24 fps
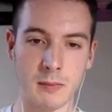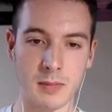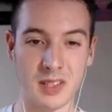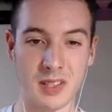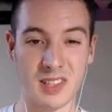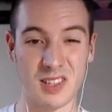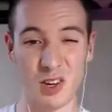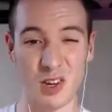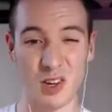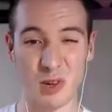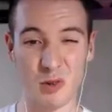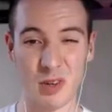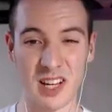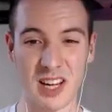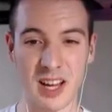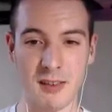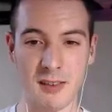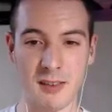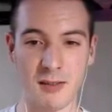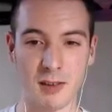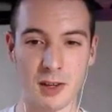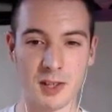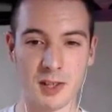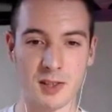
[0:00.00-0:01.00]
Already
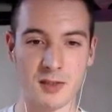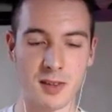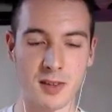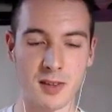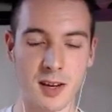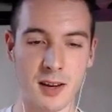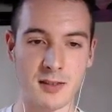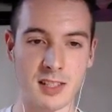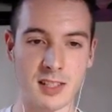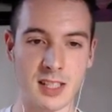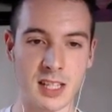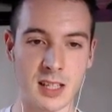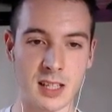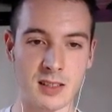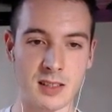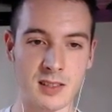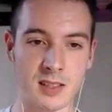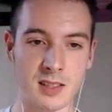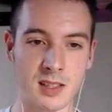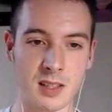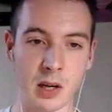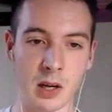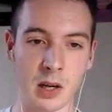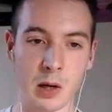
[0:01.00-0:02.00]
have lost 5 seconds,
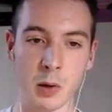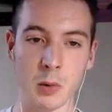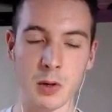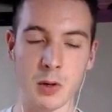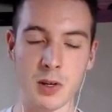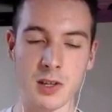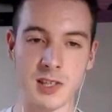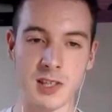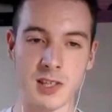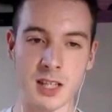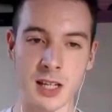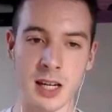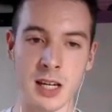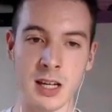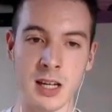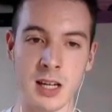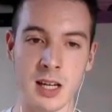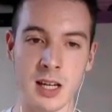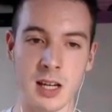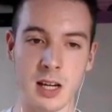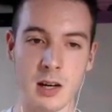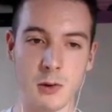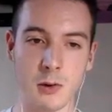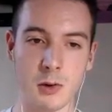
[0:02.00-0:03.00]
so we'll see.
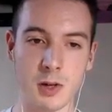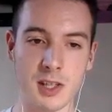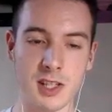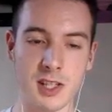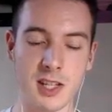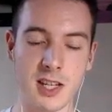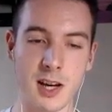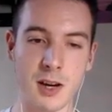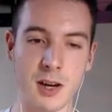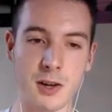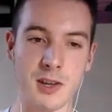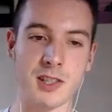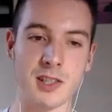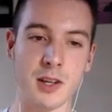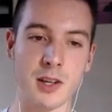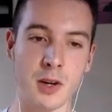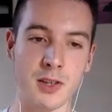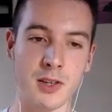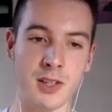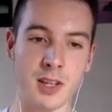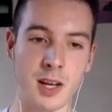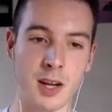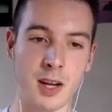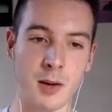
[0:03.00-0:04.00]
We'll see how this
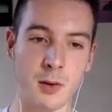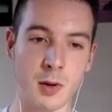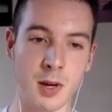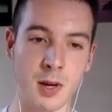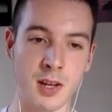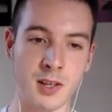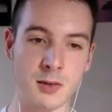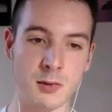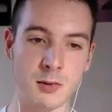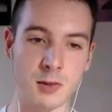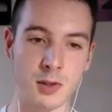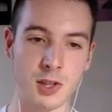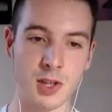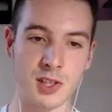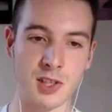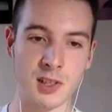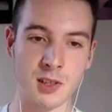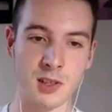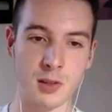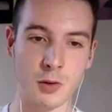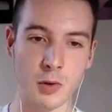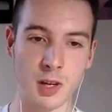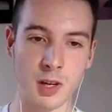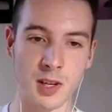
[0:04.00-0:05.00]
goes. Otherwise, we'll just
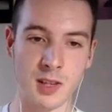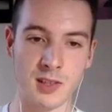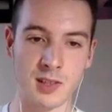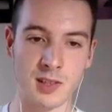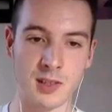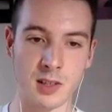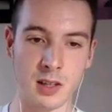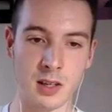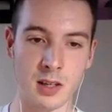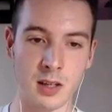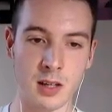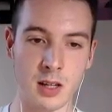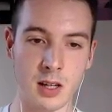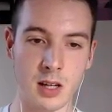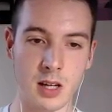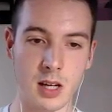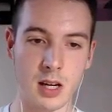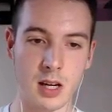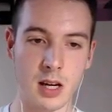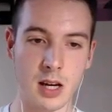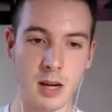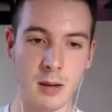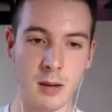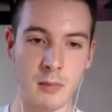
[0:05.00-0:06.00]
increase the
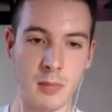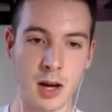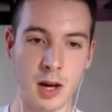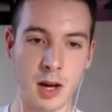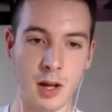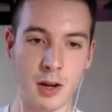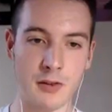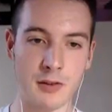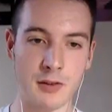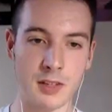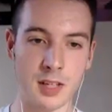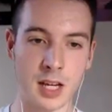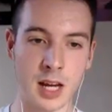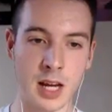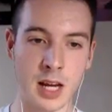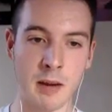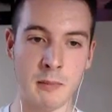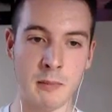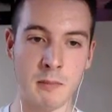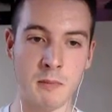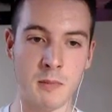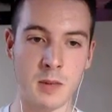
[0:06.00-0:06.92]
amount of time.